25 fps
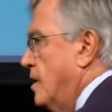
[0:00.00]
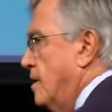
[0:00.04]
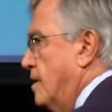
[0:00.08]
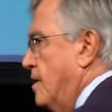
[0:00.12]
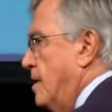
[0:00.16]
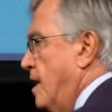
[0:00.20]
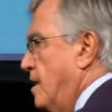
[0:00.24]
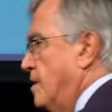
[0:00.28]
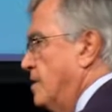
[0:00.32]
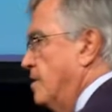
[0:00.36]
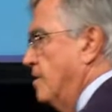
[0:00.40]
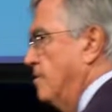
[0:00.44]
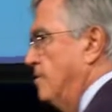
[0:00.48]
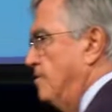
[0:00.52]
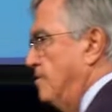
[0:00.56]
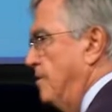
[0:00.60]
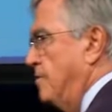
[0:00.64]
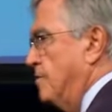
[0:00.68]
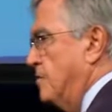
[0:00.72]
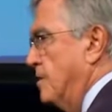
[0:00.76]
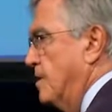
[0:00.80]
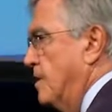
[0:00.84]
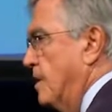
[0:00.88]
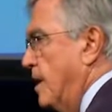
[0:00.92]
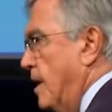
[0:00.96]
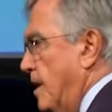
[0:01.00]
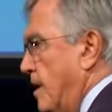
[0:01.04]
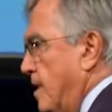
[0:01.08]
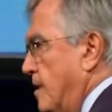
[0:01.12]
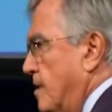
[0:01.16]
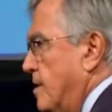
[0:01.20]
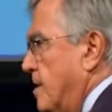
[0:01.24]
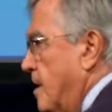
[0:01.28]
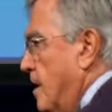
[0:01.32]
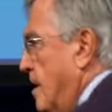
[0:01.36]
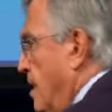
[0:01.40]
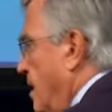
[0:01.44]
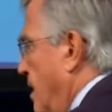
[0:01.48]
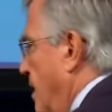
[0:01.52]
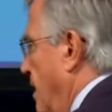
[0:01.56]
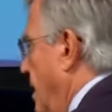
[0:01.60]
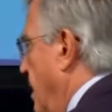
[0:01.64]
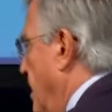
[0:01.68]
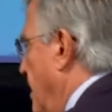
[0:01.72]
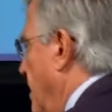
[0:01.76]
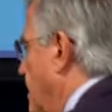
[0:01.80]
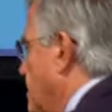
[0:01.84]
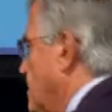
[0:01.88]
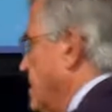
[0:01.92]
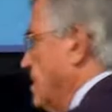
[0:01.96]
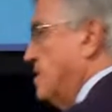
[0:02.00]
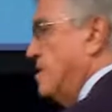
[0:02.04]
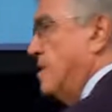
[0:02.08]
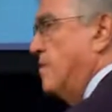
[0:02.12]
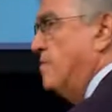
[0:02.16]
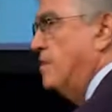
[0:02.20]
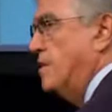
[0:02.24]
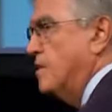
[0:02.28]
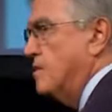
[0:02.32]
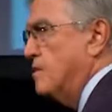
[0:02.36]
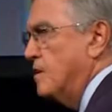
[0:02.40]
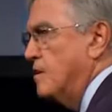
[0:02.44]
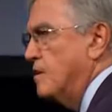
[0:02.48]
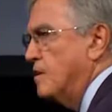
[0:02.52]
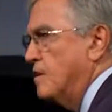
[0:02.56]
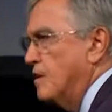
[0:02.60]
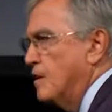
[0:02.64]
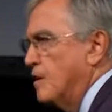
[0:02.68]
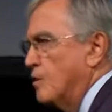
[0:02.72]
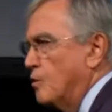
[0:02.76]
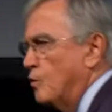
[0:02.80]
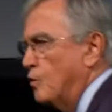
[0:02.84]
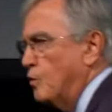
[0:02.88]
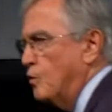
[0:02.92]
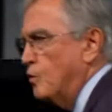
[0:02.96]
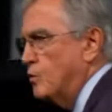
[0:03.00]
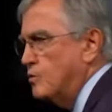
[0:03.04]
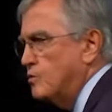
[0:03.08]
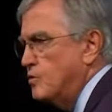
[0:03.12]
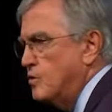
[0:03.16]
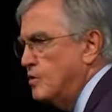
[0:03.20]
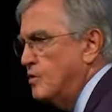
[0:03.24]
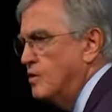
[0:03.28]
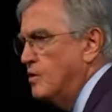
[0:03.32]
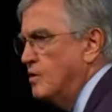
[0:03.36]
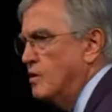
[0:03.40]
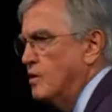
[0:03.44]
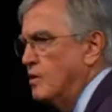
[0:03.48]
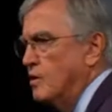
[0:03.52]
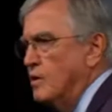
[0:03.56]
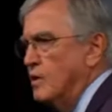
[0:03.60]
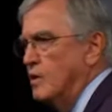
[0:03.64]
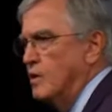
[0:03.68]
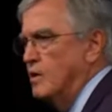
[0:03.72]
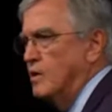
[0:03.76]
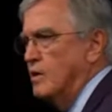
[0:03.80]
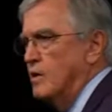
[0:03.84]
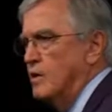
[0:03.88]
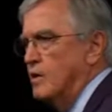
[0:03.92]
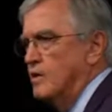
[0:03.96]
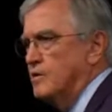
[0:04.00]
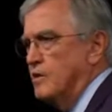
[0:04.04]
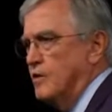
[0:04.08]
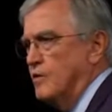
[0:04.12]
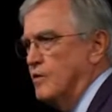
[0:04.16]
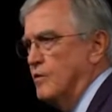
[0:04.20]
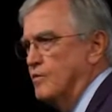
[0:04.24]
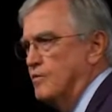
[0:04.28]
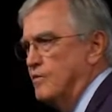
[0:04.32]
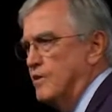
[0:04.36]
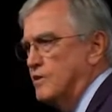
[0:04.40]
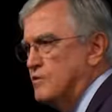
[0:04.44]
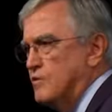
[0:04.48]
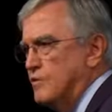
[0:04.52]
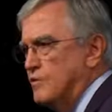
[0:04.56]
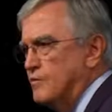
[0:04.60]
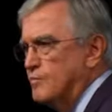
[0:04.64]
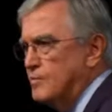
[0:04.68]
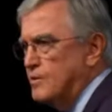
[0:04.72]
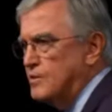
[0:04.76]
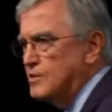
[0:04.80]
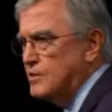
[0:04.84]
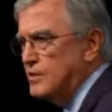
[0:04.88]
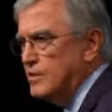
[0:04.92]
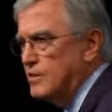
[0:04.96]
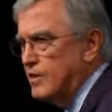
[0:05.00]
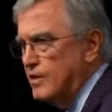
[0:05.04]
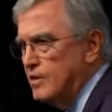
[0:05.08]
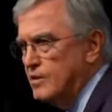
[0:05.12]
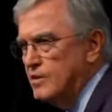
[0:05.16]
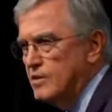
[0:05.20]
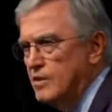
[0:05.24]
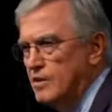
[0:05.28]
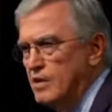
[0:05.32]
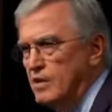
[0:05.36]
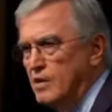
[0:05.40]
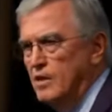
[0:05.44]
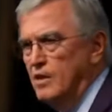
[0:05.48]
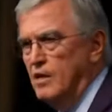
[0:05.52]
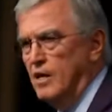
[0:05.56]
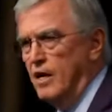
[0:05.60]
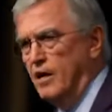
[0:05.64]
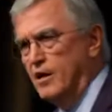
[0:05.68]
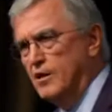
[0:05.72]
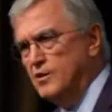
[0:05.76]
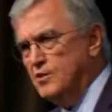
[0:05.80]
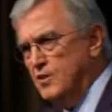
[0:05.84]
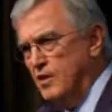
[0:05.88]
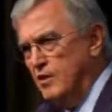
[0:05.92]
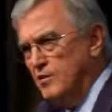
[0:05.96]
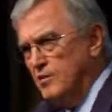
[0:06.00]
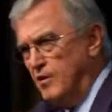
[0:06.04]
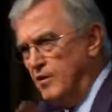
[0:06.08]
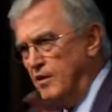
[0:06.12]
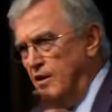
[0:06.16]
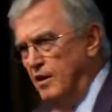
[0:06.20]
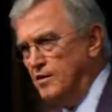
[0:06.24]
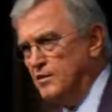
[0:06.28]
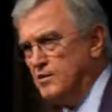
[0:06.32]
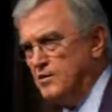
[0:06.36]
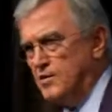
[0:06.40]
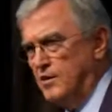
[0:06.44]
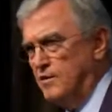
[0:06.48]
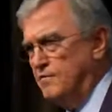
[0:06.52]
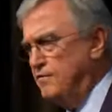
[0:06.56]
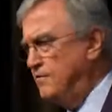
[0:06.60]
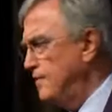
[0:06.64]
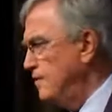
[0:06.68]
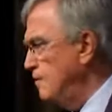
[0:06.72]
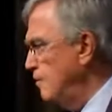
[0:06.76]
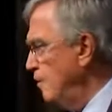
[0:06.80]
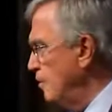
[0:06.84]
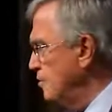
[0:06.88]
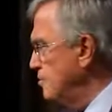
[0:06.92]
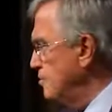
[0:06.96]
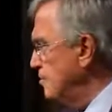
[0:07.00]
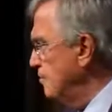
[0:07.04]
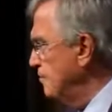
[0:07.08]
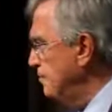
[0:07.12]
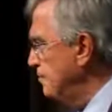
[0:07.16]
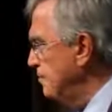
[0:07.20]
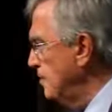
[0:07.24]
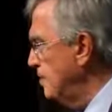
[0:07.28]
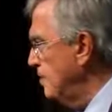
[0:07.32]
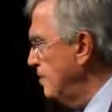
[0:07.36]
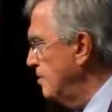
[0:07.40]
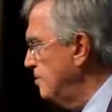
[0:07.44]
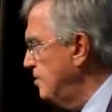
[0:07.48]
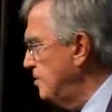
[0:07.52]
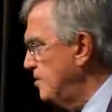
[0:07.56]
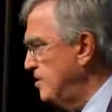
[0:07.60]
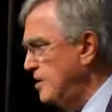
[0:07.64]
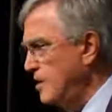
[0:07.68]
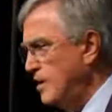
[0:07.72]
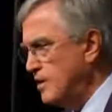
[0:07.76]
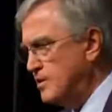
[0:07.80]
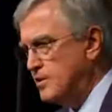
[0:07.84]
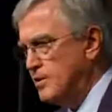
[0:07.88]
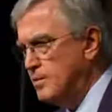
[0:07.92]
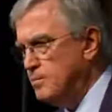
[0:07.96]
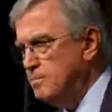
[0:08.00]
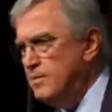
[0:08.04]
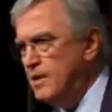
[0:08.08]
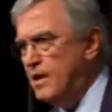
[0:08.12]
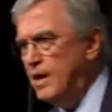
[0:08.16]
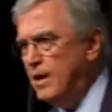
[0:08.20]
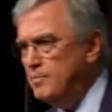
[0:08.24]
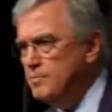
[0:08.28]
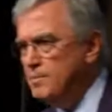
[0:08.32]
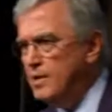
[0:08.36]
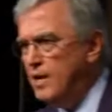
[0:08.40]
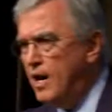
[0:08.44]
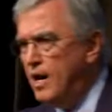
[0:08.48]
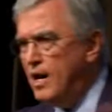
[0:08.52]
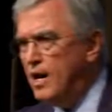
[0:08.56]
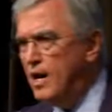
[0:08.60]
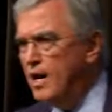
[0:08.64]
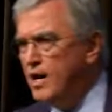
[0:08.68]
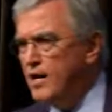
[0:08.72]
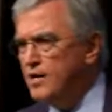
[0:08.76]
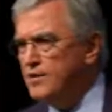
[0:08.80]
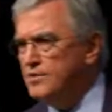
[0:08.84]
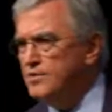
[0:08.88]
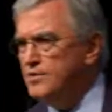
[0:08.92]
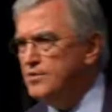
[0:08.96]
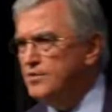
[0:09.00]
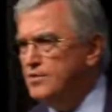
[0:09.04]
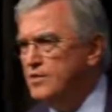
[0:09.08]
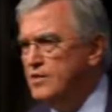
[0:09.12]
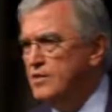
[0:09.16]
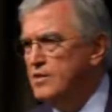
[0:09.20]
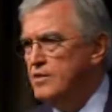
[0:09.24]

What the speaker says: 1959, as a 17-year-old at the University of Michigan. Ancient Greeks had philosophy, had theater, blah, blah, art,